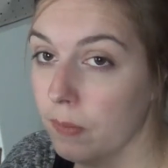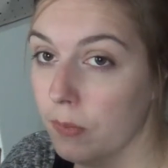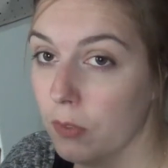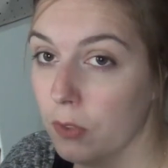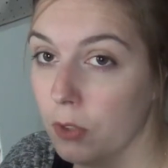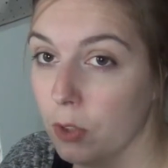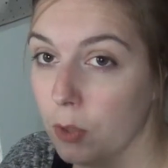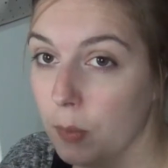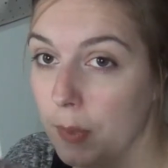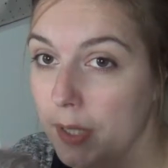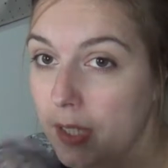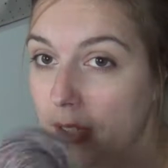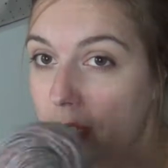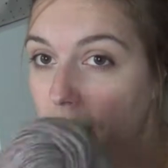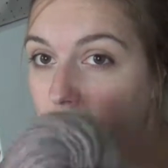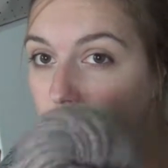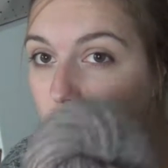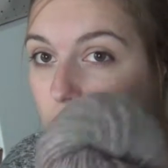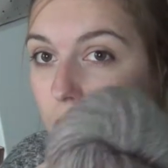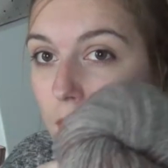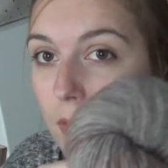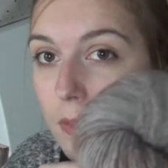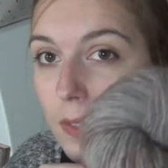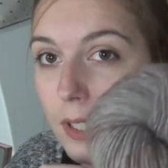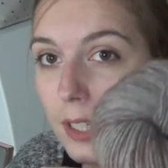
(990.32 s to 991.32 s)
for
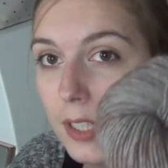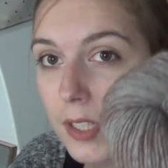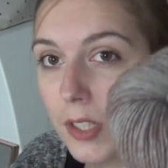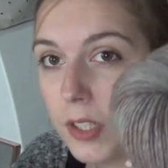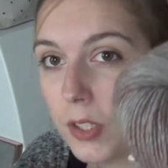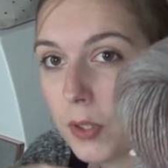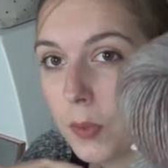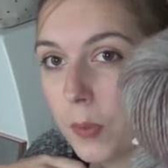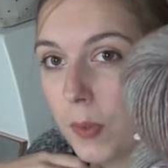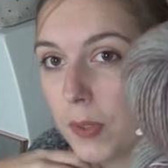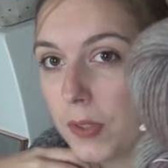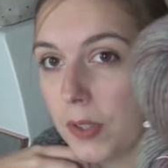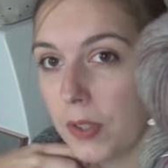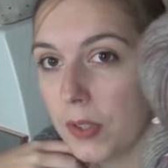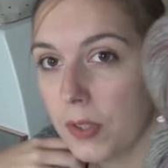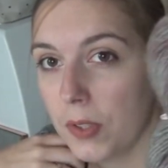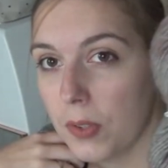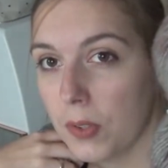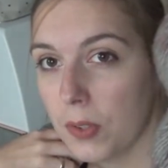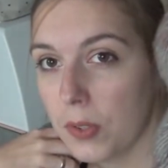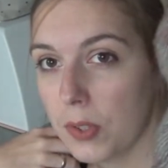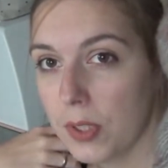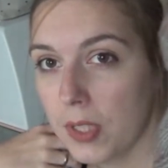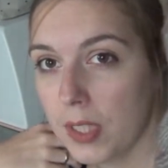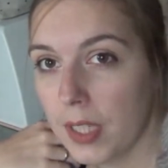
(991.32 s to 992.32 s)
myself. I just wanted
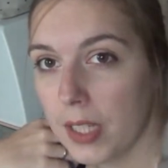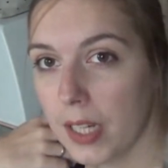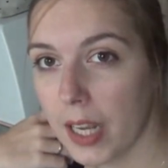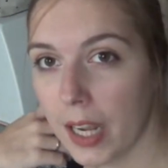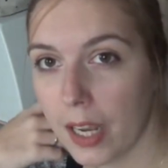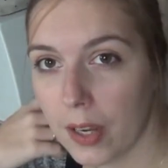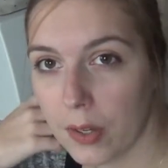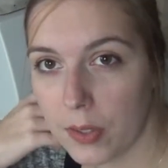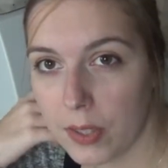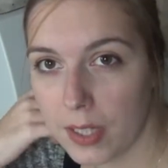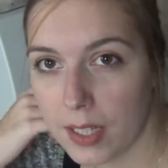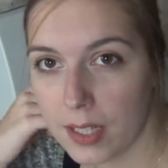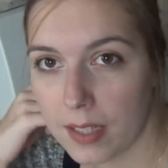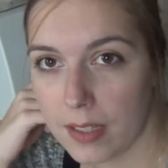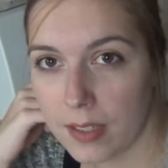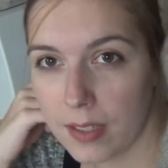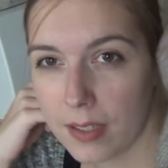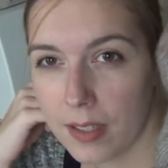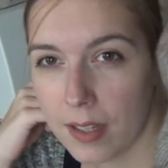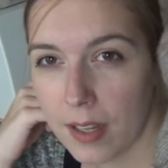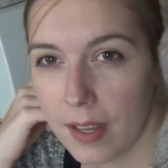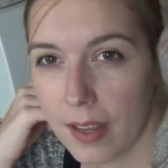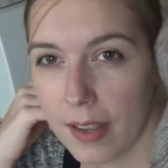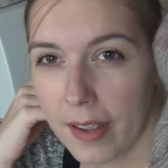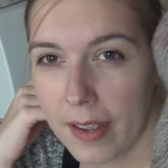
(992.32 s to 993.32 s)
to see how
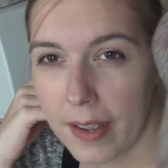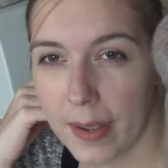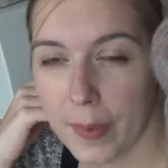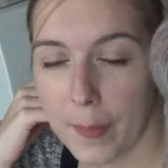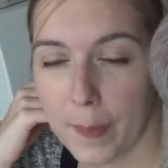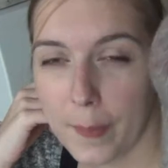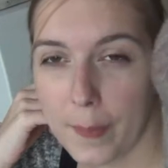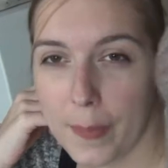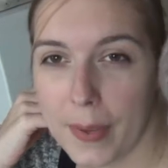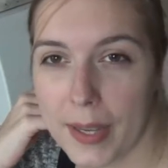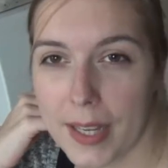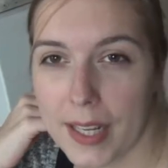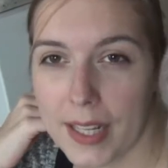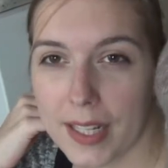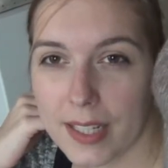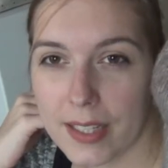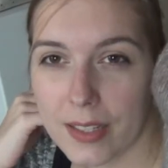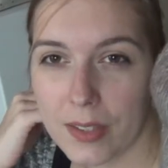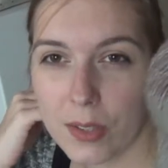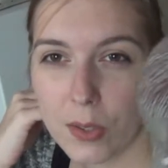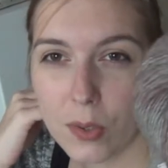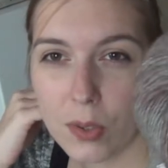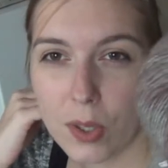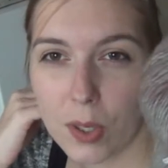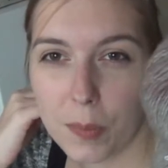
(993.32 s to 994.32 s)
this
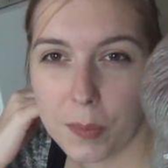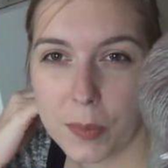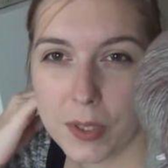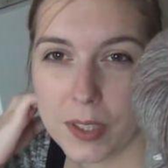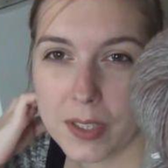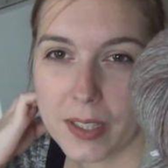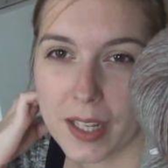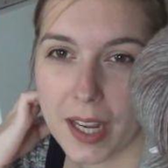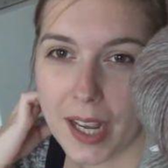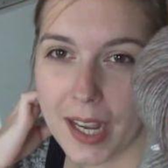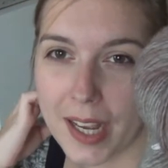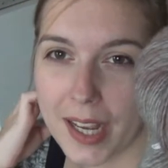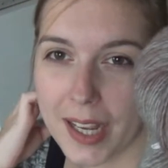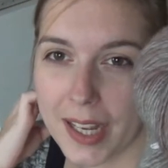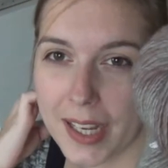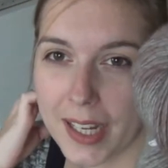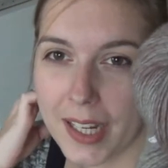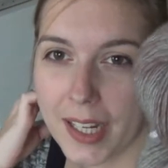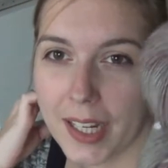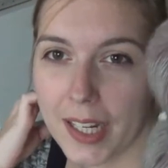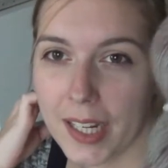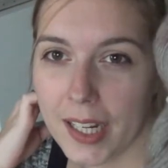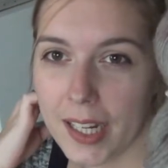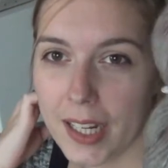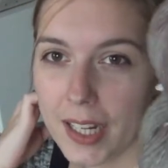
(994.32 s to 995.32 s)
base took up the
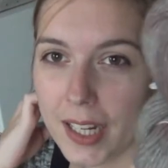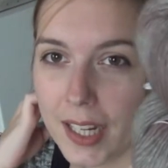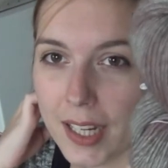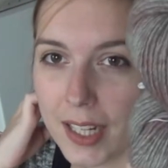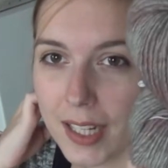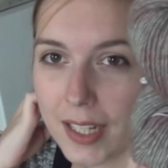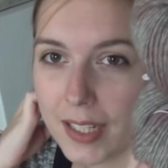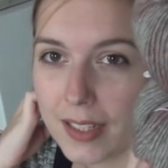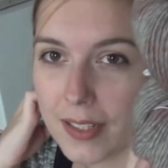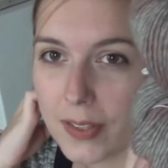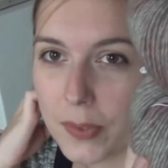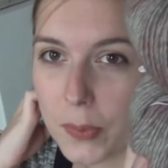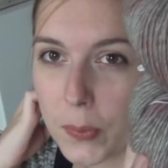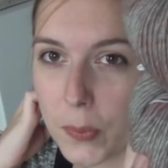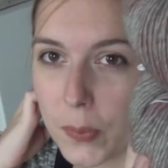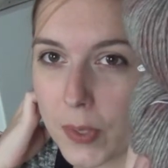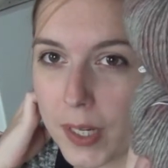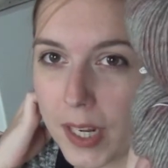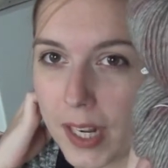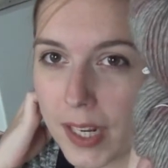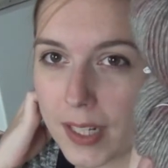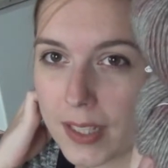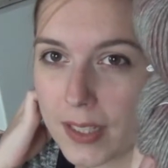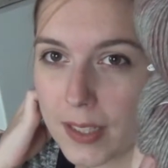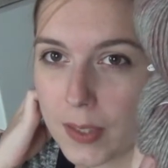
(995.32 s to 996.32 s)
dye and
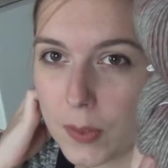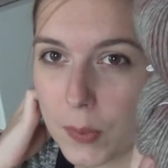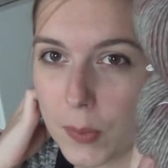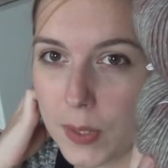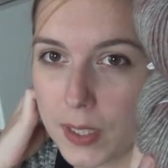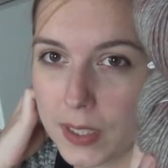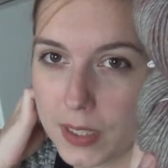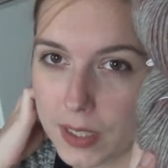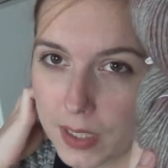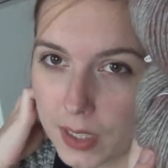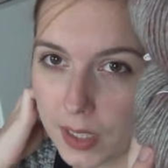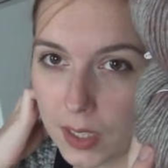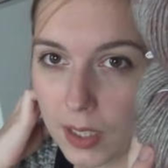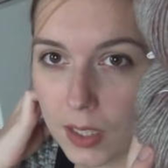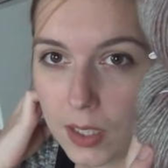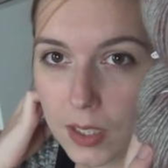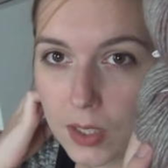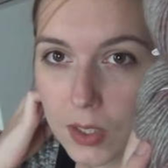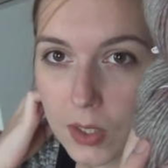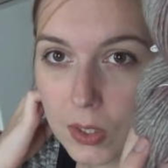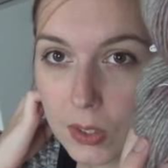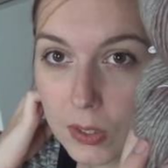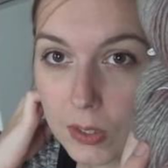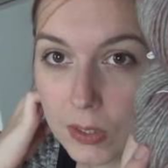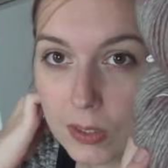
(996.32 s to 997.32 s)
reacted with the
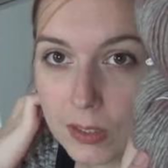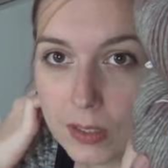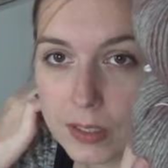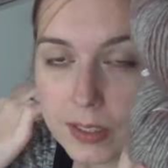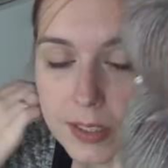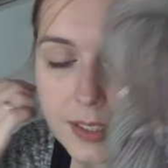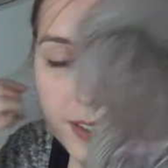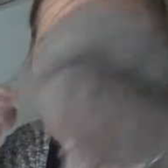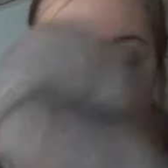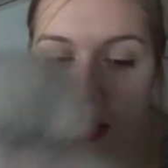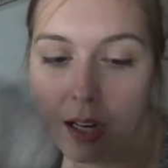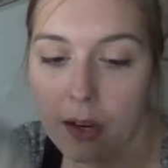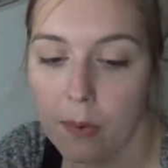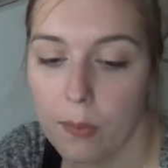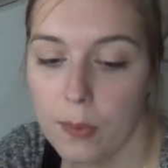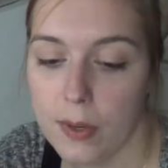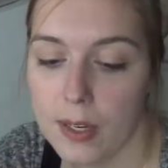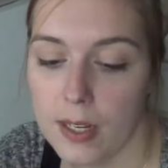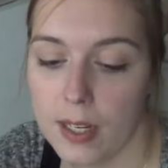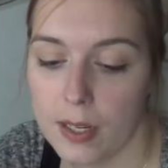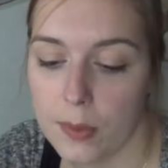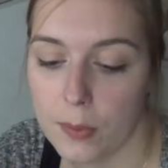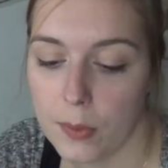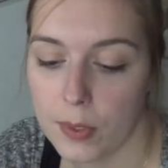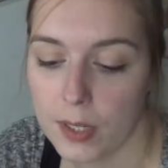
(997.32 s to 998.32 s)
colors, and I
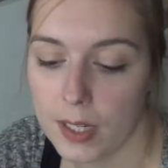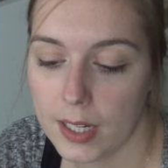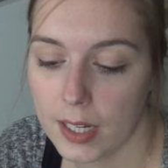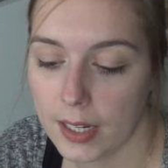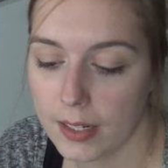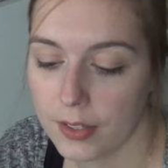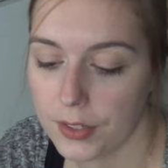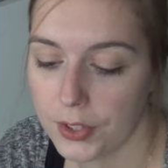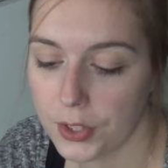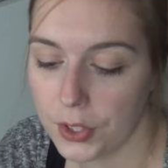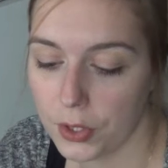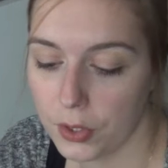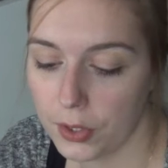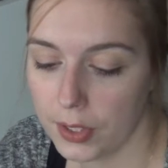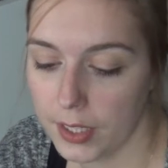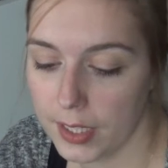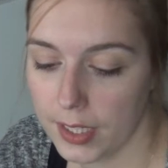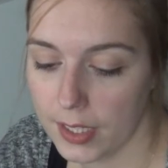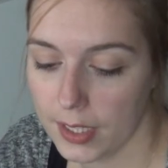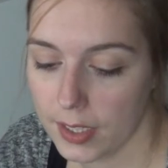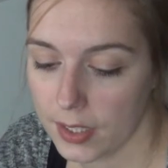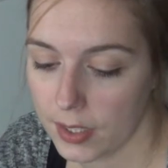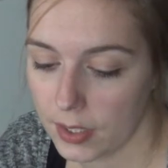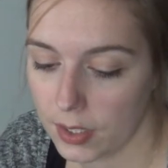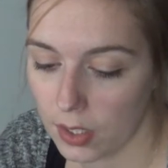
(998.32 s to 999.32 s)
really enjoy
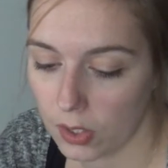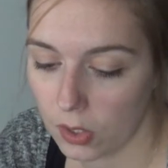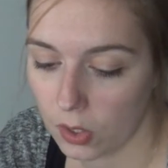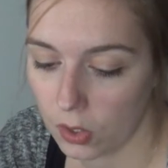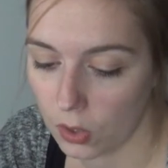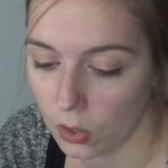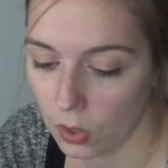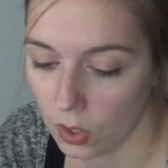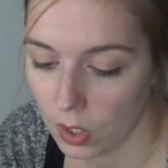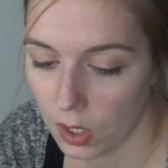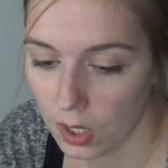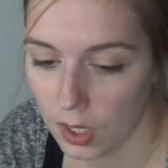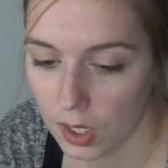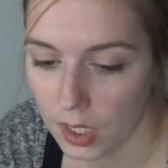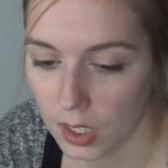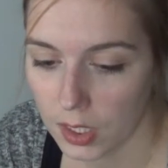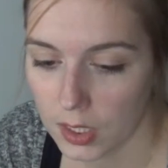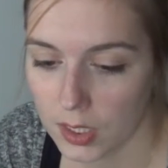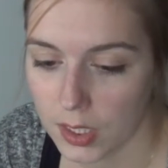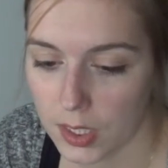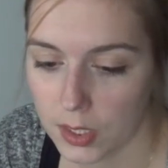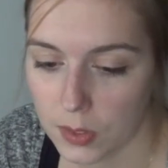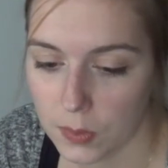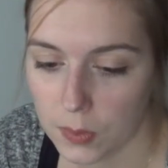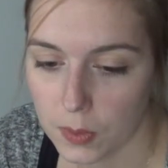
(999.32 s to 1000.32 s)
it. So
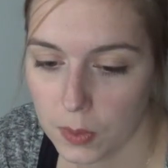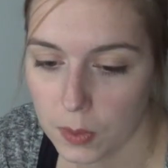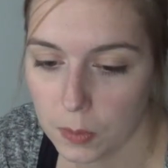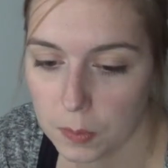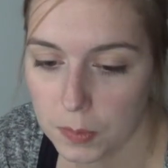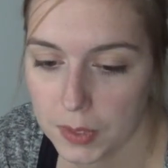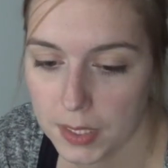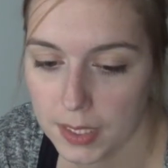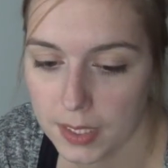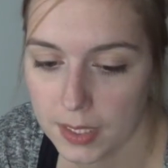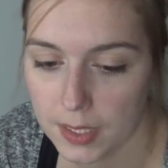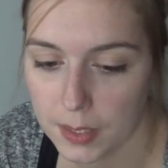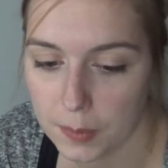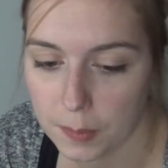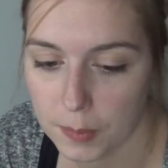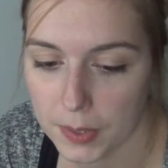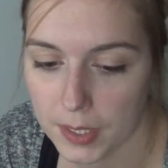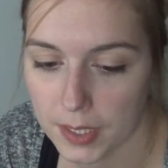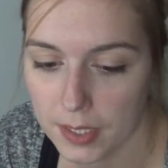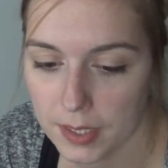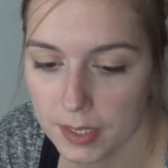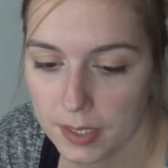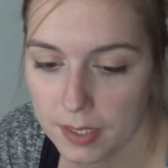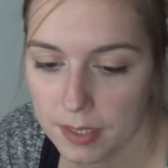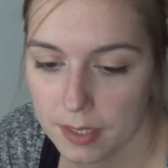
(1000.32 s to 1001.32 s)
this will be a
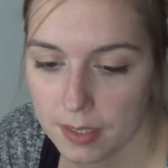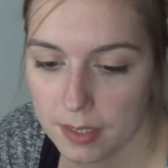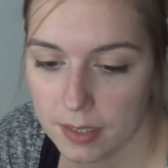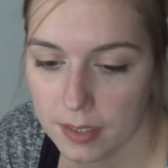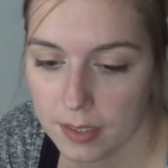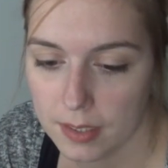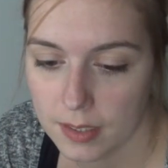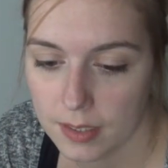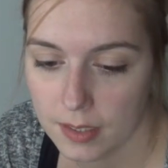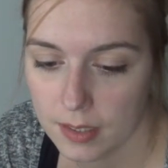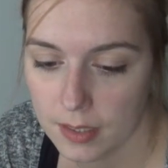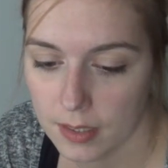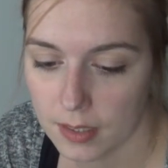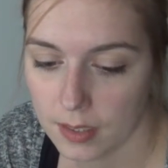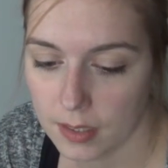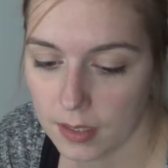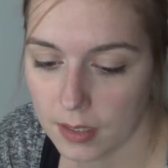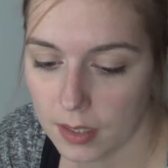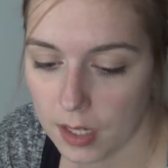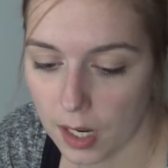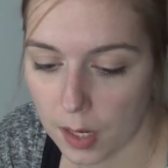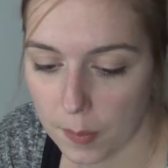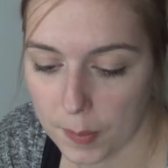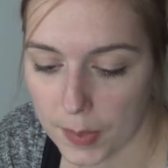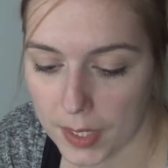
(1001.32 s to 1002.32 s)
base
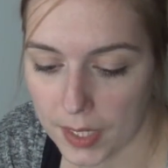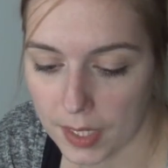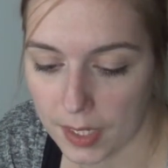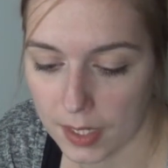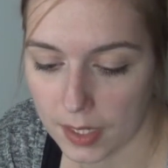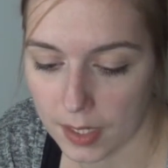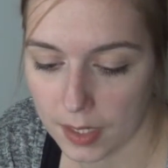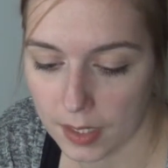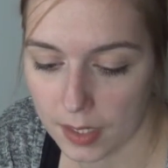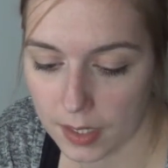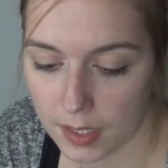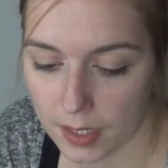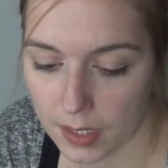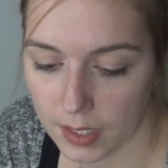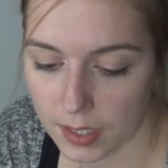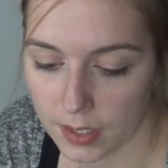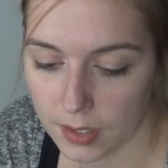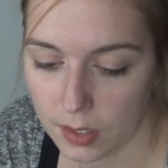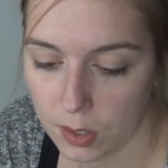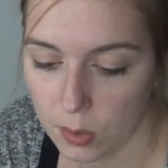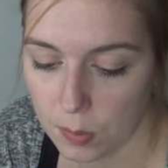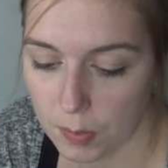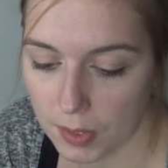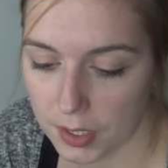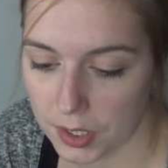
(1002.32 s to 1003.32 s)
coming
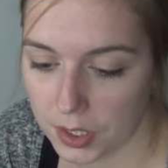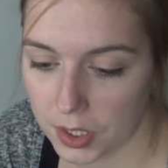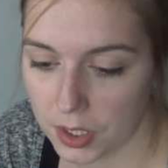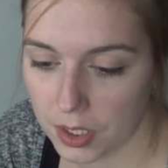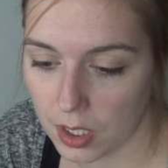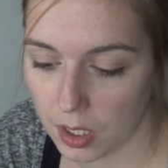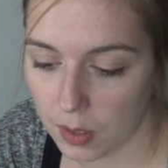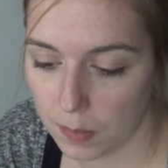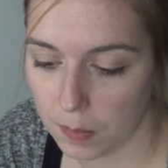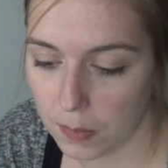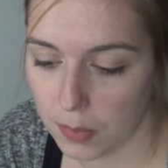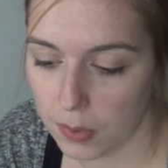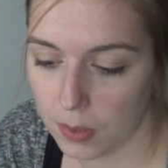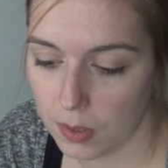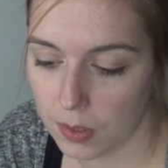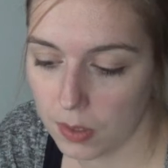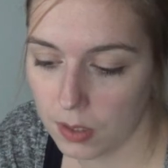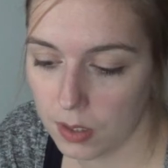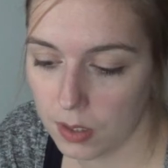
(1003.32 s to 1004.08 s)
into my shop